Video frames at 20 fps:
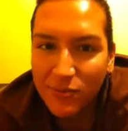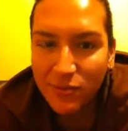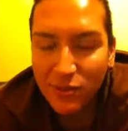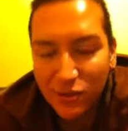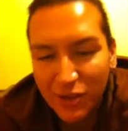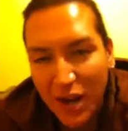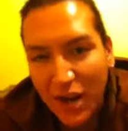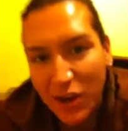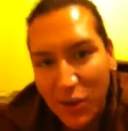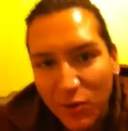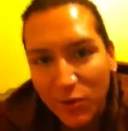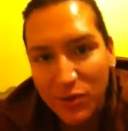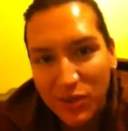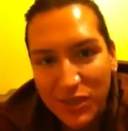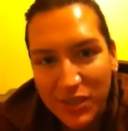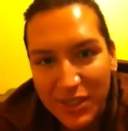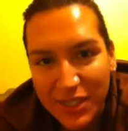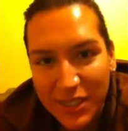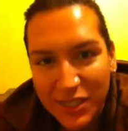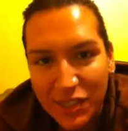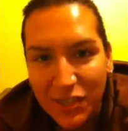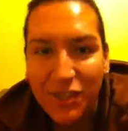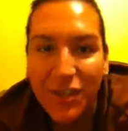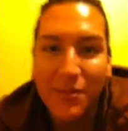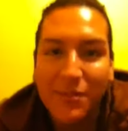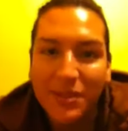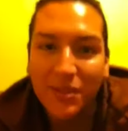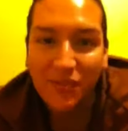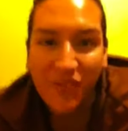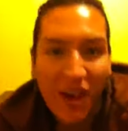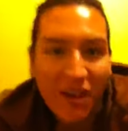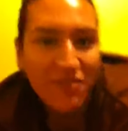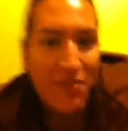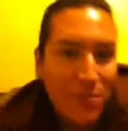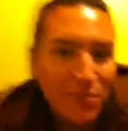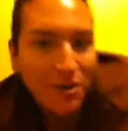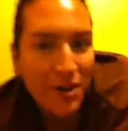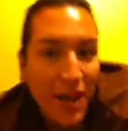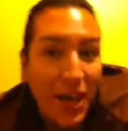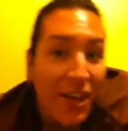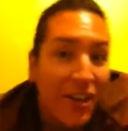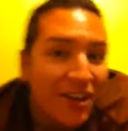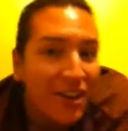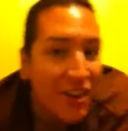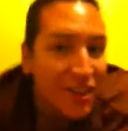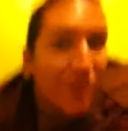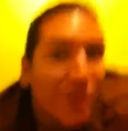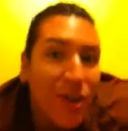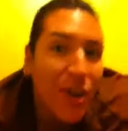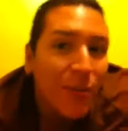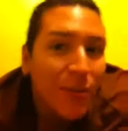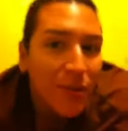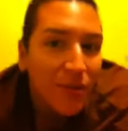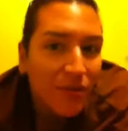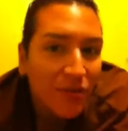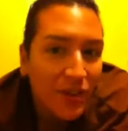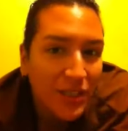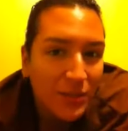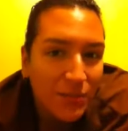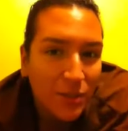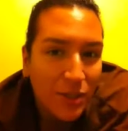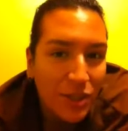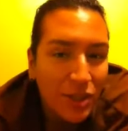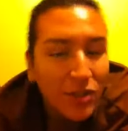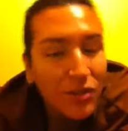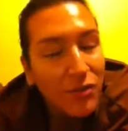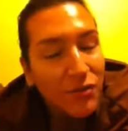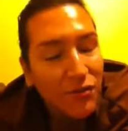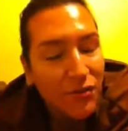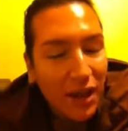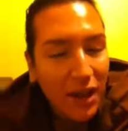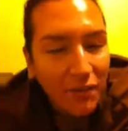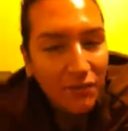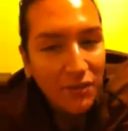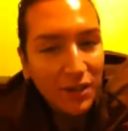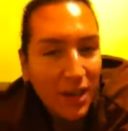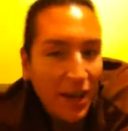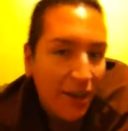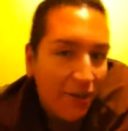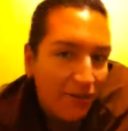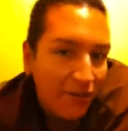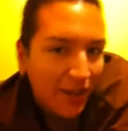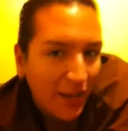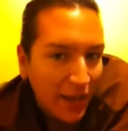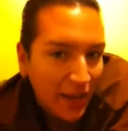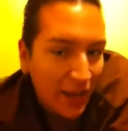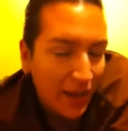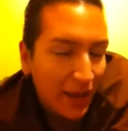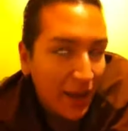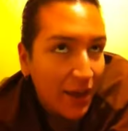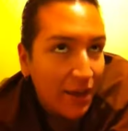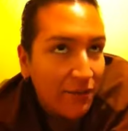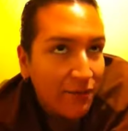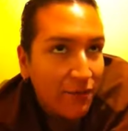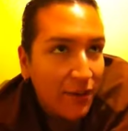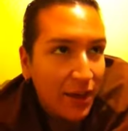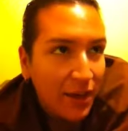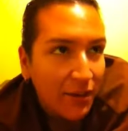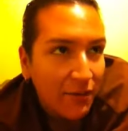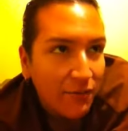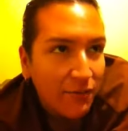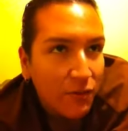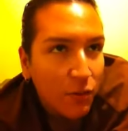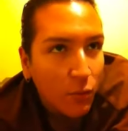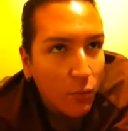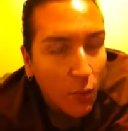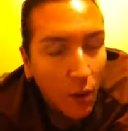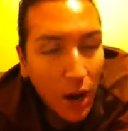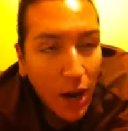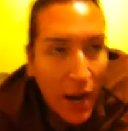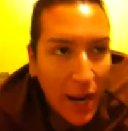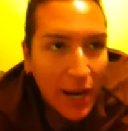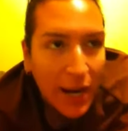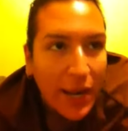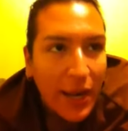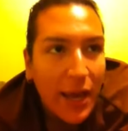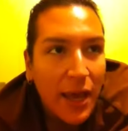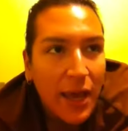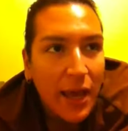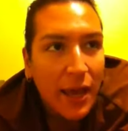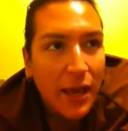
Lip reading: drag older sister, her name is Faffy Monet, you can look her up on Facebook too, Faffy, F-A-F-F-Y,